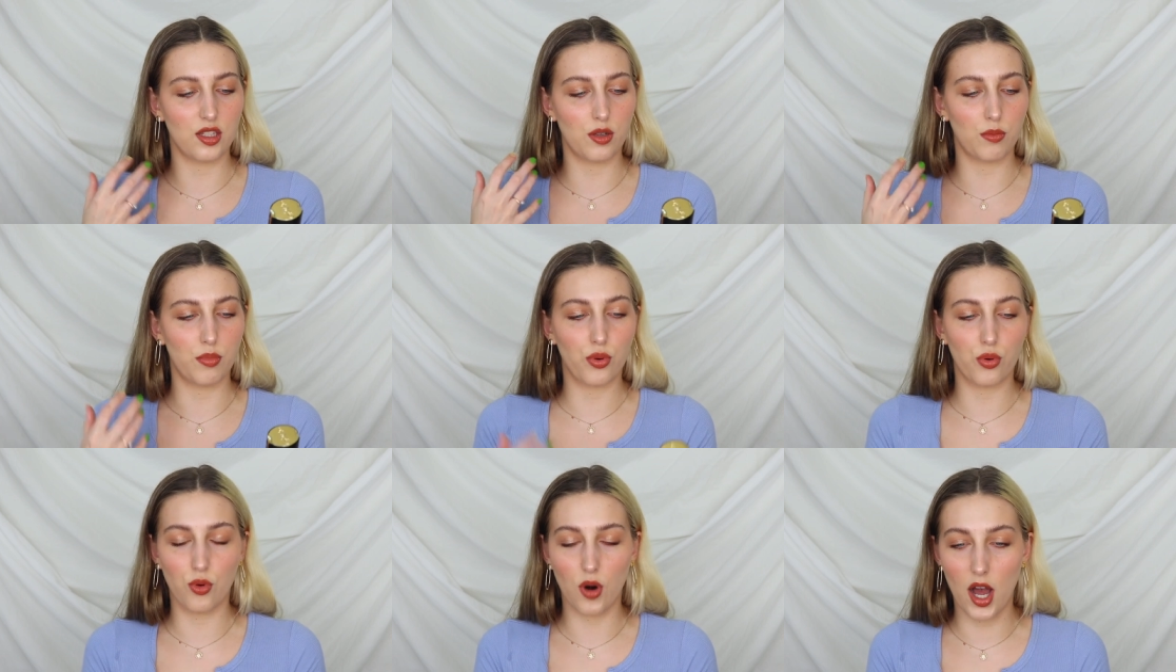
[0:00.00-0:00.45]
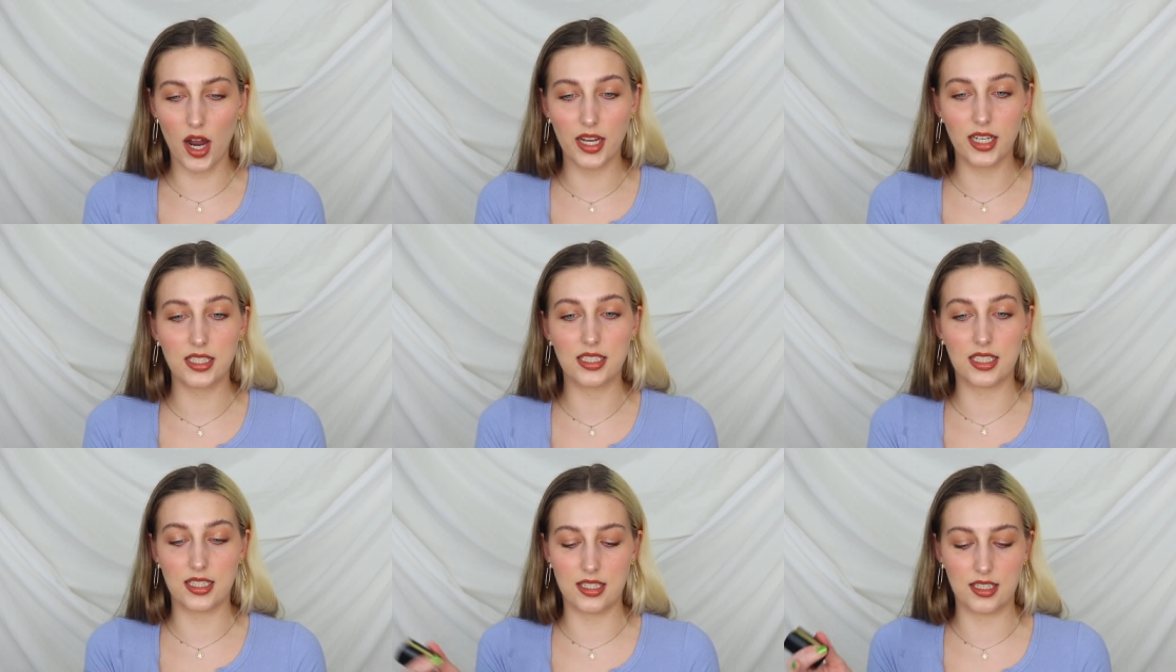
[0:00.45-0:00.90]
The
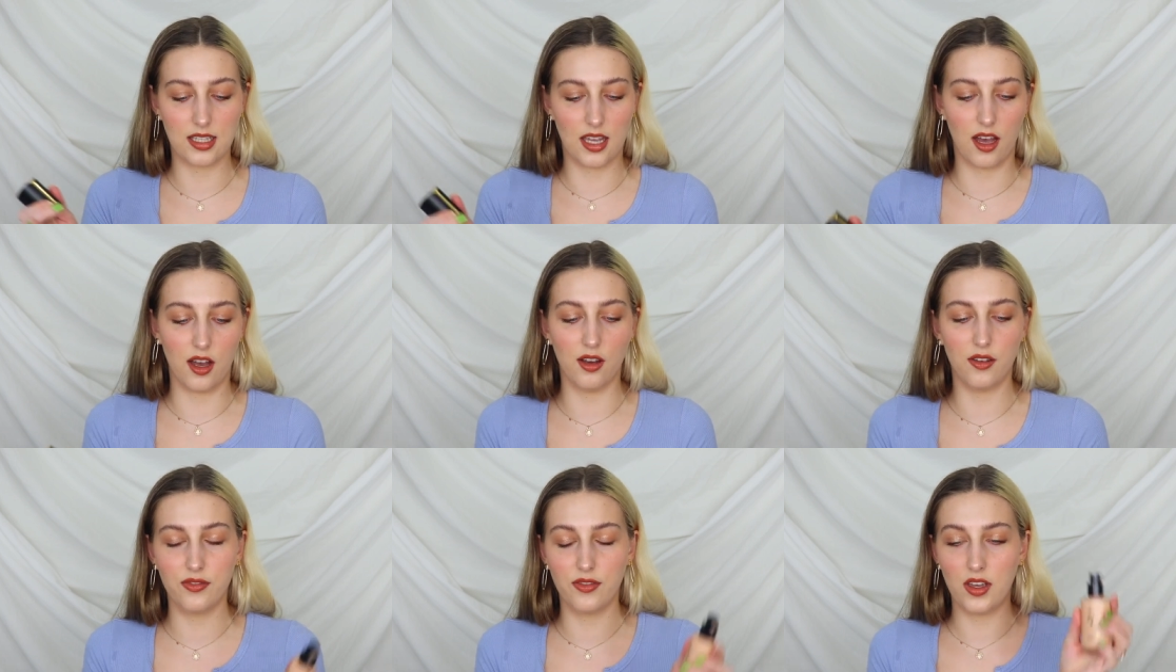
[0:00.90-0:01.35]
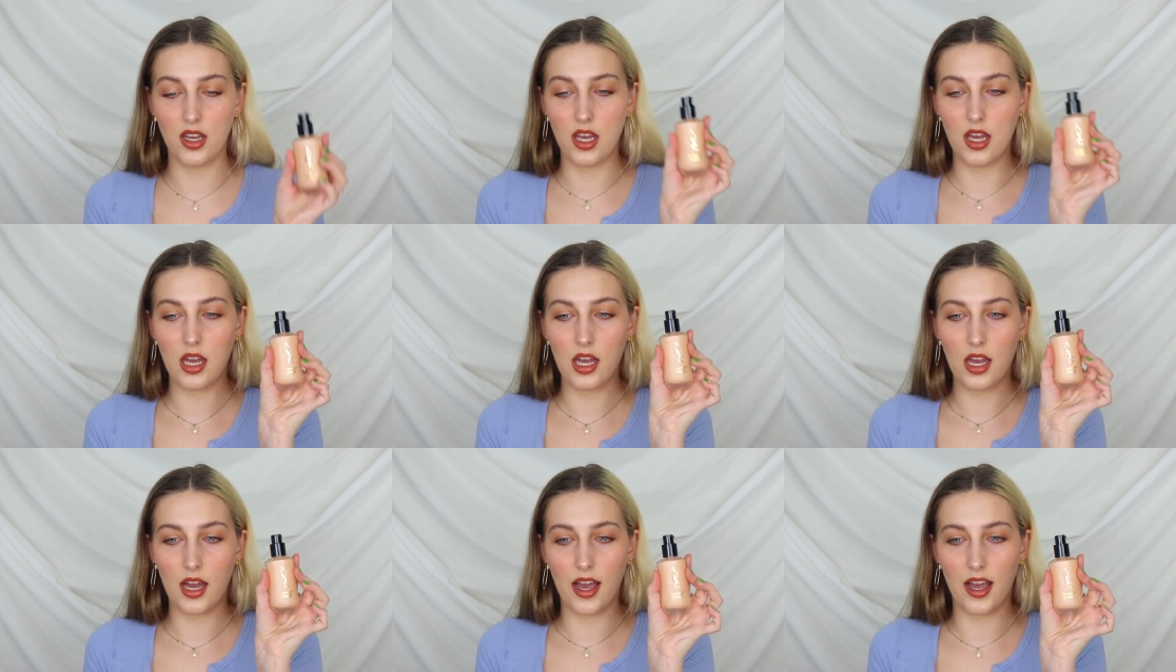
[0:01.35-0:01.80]
product itself,
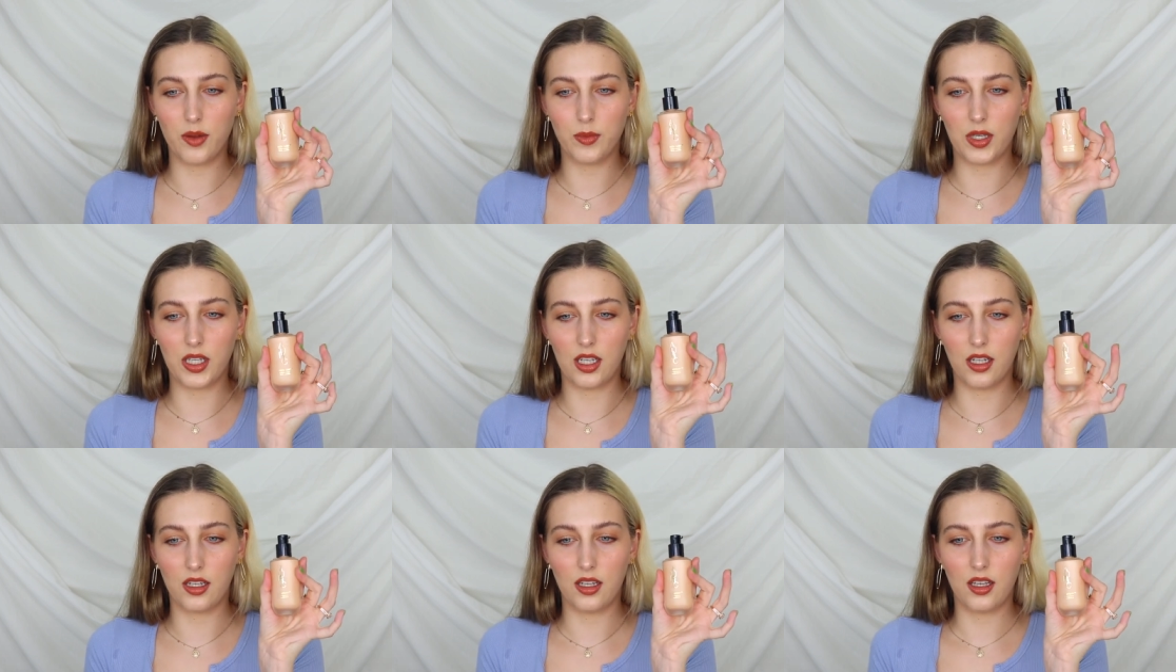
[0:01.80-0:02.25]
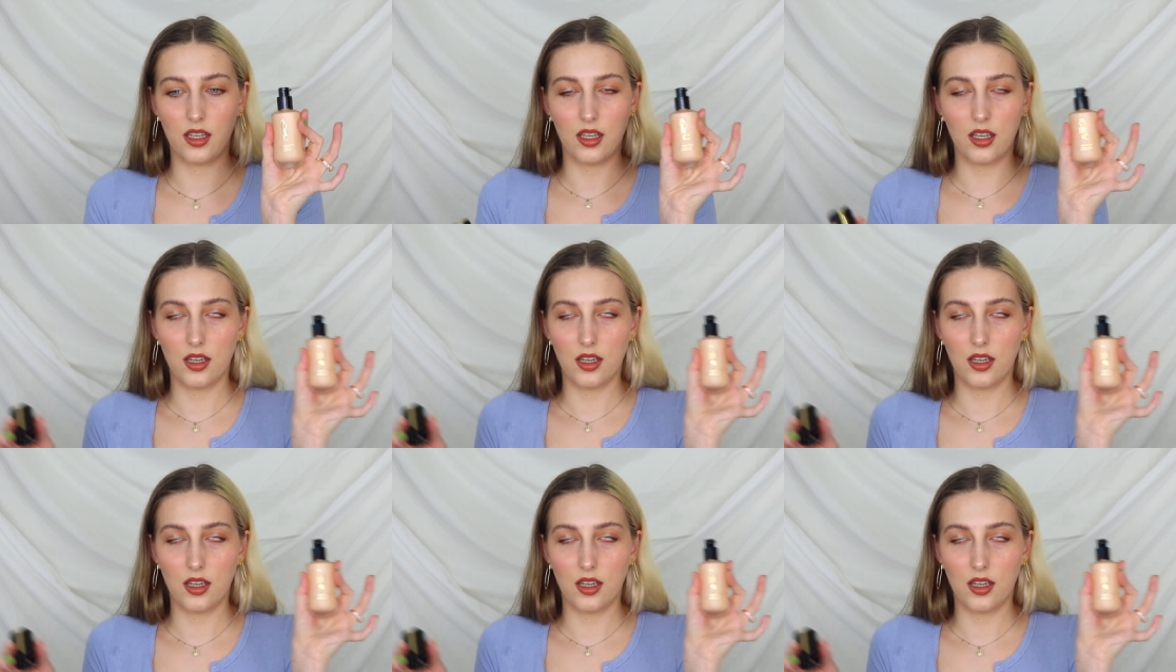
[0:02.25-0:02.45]
I mean,